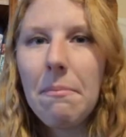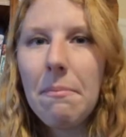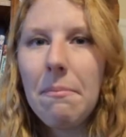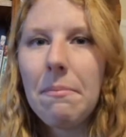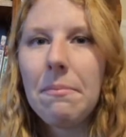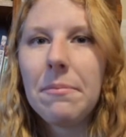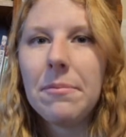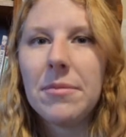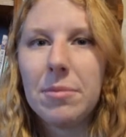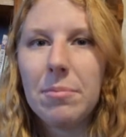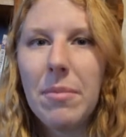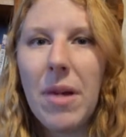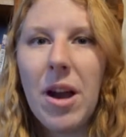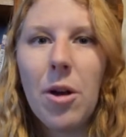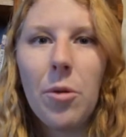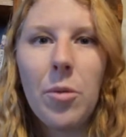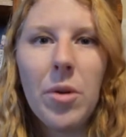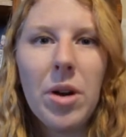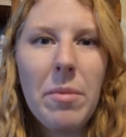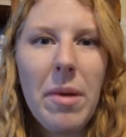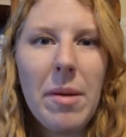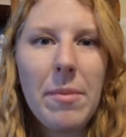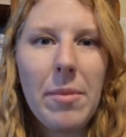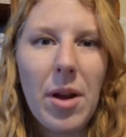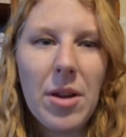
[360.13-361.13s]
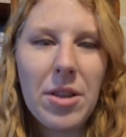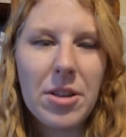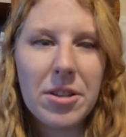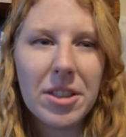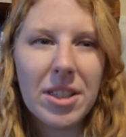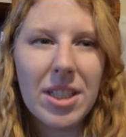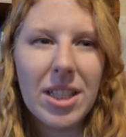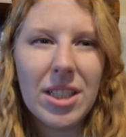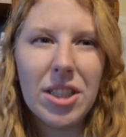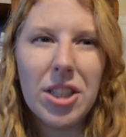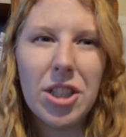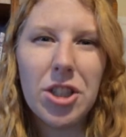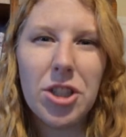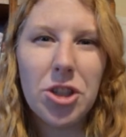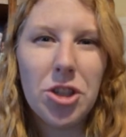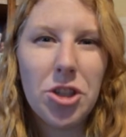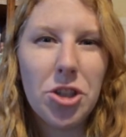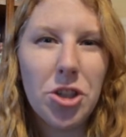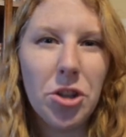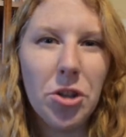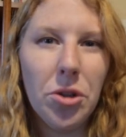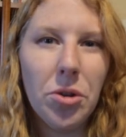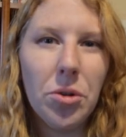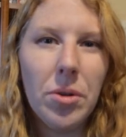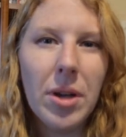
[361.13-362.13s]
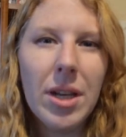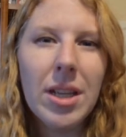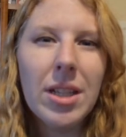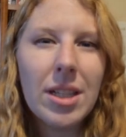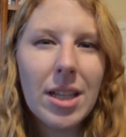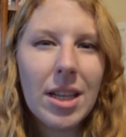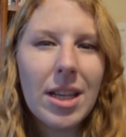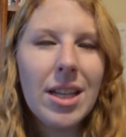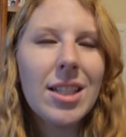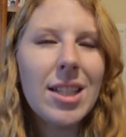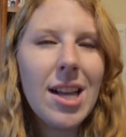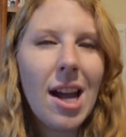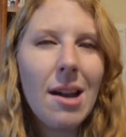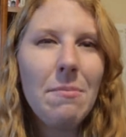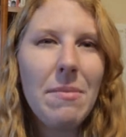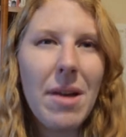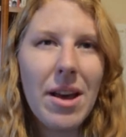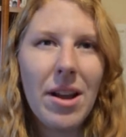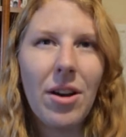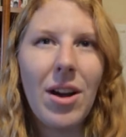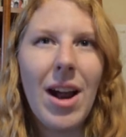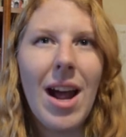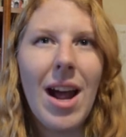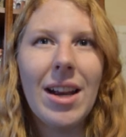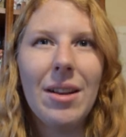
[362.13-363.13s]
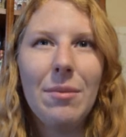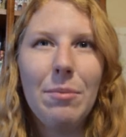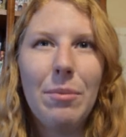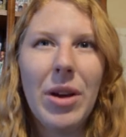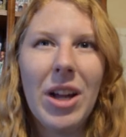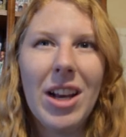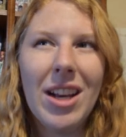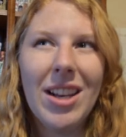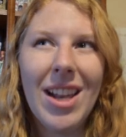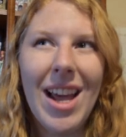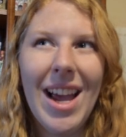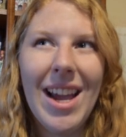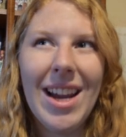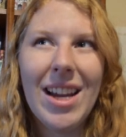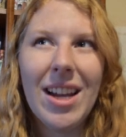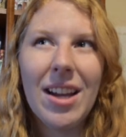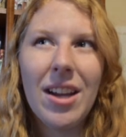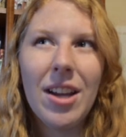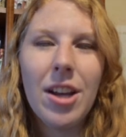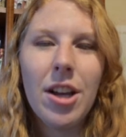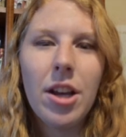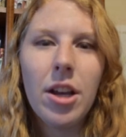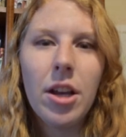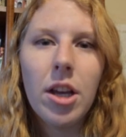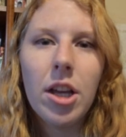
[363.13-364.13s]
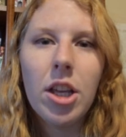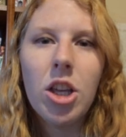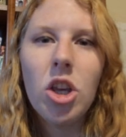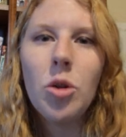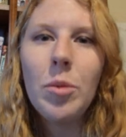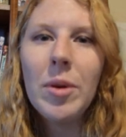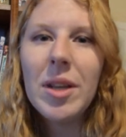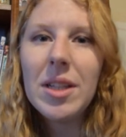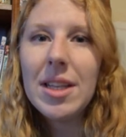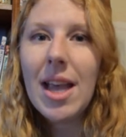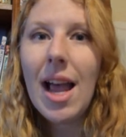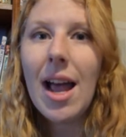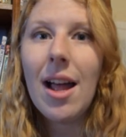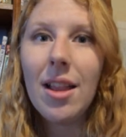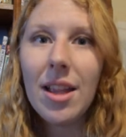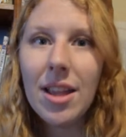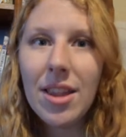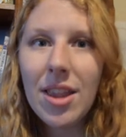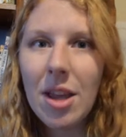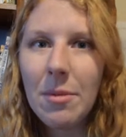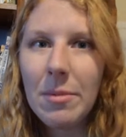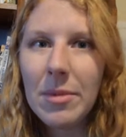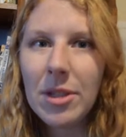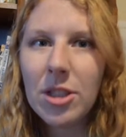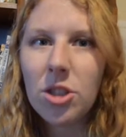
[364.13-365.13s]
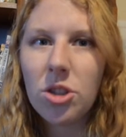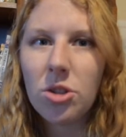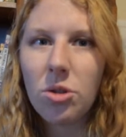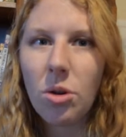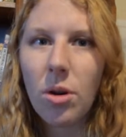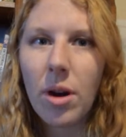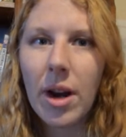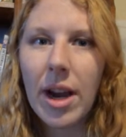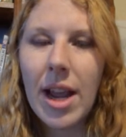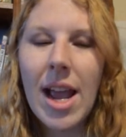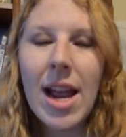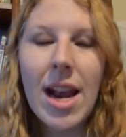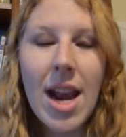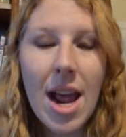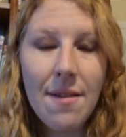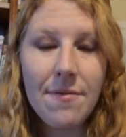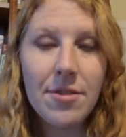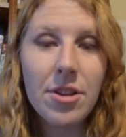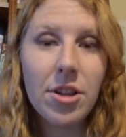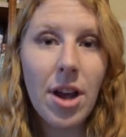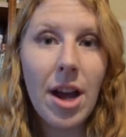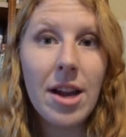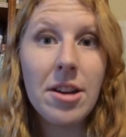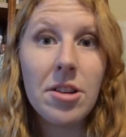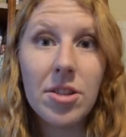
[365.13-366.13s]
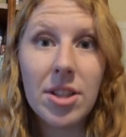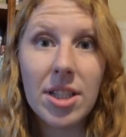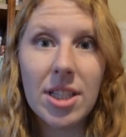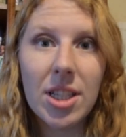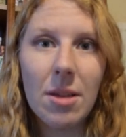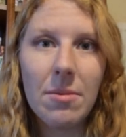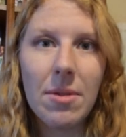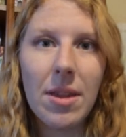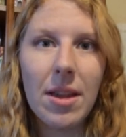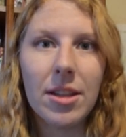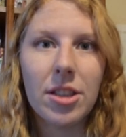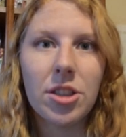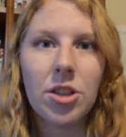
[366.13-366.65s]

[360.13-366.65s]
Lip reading: One of my brothers does this too. He's gotten better it, but like you'll be telling them a story, and I do the same thing.